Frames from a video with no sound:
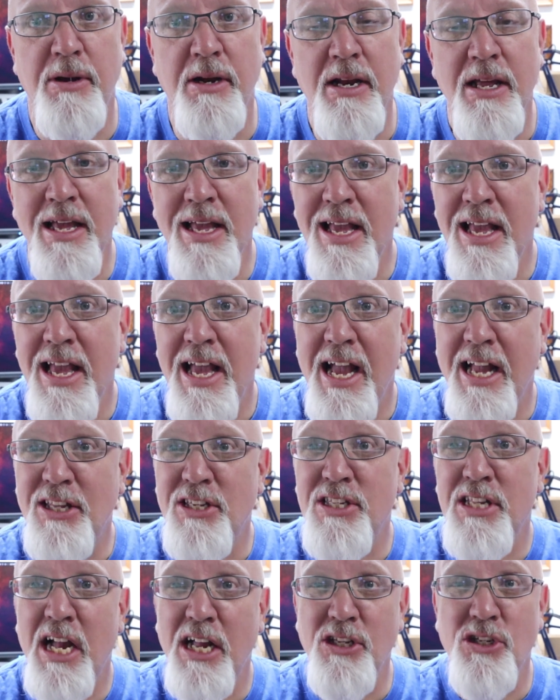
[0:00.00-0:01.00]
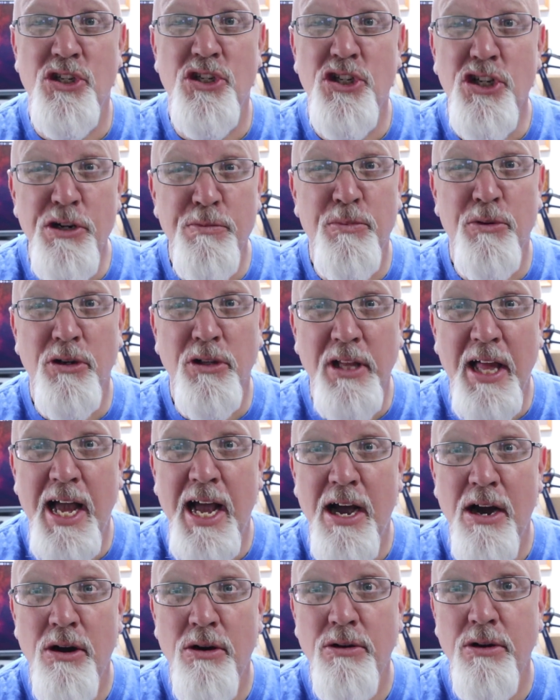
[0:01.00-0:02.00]
but it's not super
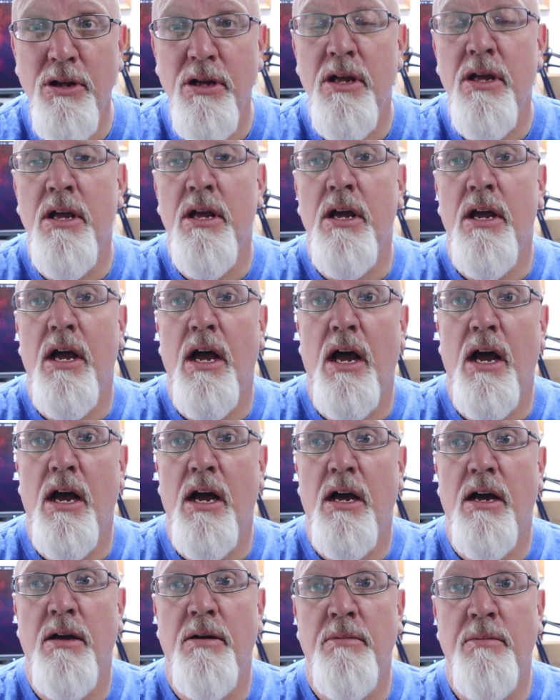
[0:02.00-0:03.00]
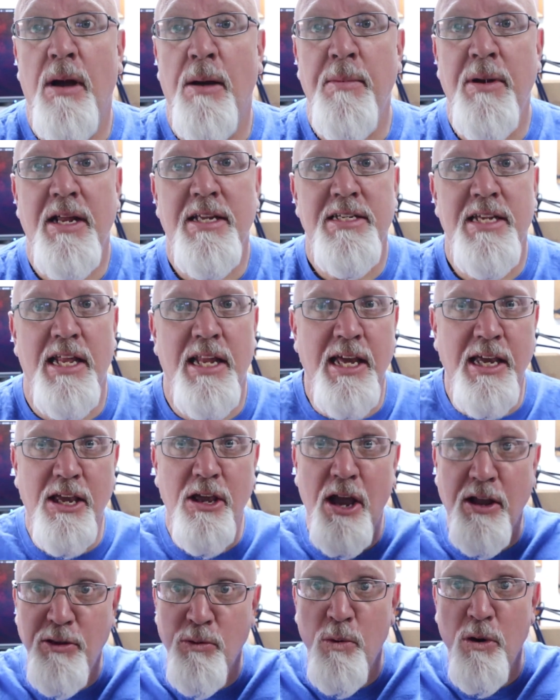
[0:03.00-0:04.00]
loud. I mean, it's not
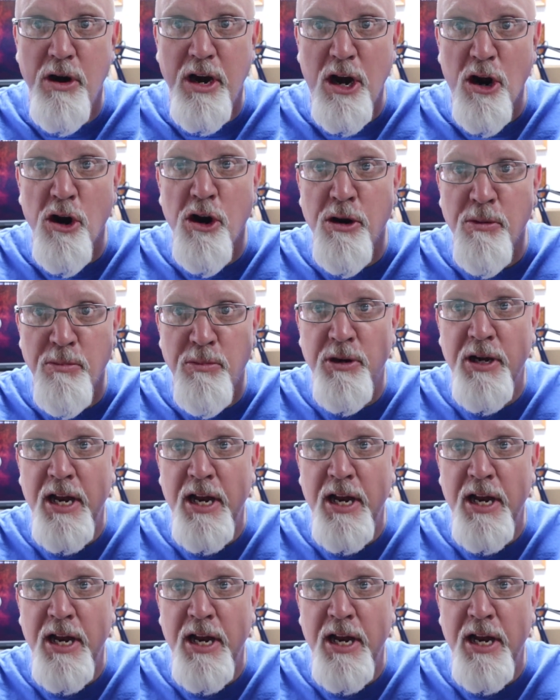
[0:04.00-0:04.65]
like you have to wear earring